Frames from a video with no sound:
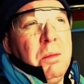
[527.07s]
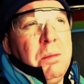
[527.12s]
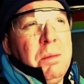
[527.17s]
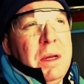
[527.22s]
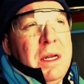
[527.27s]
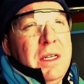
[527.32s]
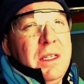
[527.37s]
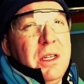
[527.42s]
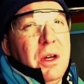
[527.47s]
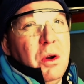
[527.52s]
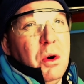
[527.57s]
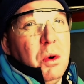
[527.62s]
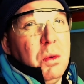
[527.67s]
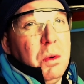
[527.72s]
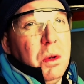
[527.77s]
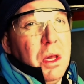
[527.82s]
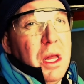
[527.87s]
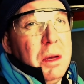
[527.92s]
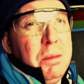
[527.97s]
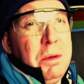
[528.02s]
paint it, or
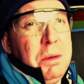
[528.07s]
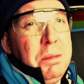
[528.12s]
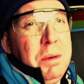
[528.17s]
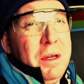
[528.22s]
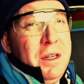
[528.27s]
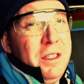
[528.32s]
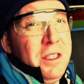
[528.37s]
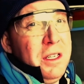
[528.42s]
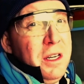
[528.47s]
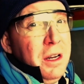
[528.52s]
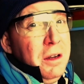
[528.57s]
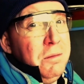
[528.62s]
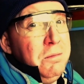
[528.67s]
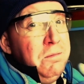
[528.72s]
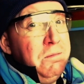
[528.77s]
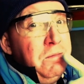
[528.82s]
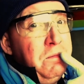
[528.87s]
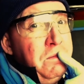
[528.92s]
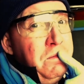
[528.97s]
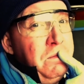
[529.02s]
will I be painting it?
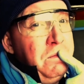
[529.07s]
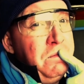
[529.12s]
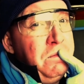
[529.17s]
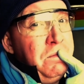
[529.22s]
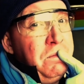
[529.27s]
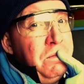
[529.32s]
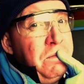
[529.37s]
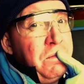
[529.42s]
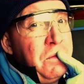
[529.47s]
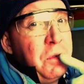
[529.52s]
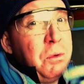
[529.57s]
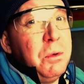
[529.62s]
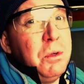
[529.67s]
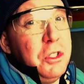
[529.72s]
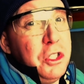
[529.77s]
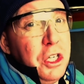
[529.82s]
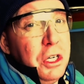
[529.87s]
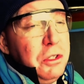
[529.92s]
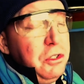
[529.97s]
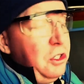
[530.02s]
We
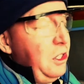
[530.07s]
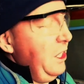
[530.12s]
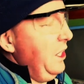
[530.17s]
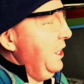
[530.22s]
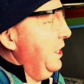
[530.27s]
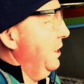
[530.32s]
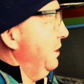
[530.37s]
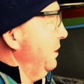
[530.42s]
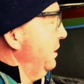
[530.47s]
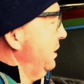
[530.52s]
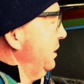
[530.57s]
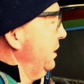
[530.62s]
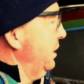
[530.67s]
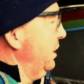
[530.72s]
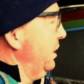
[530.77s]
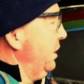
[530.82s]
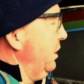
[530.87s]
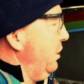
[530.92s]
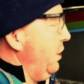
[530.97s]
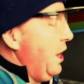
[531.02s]
shall see.
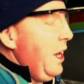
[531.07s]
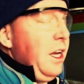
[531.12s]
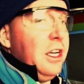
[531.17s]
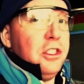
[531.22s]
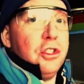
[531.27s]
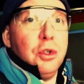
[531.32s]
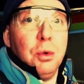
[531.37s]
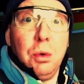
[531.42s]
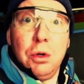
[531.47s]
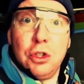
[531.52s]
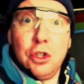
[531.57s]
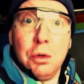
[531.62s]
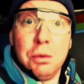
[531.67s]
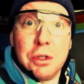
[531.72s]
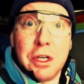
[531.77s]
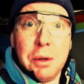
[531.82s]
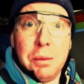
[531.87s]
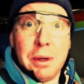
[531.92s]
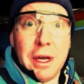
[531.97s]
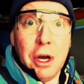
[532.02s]
Right, so what jobs
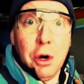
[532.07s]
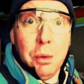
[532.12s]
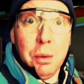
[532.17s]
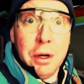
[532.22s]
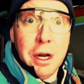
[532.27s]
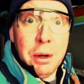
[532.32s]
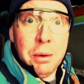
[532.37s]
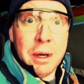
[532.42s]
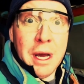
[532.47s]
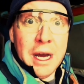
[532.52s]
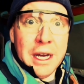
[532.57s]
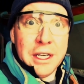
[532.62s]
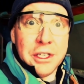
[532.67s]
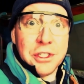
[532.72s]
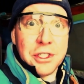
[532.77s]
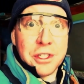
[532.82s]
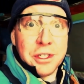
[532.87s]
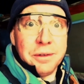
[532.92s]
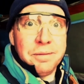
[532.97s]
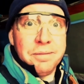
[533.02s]
can we get on with now, guys?